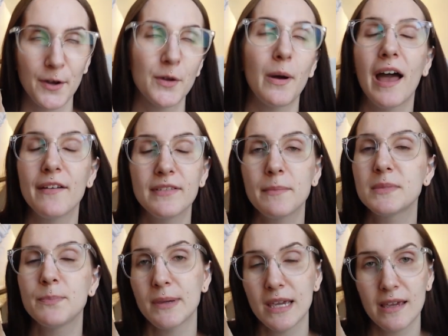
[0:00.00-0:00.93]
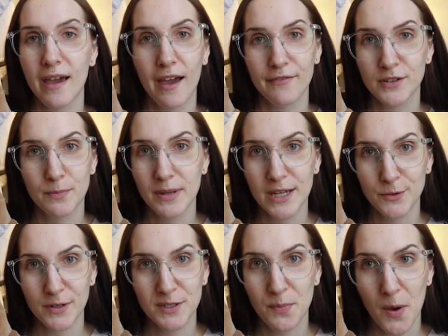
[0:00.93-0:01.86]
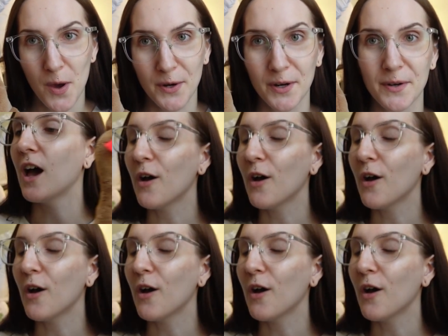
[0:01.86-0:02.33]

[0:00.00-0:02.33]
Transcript: who I've named Bee after Beatrix Potter.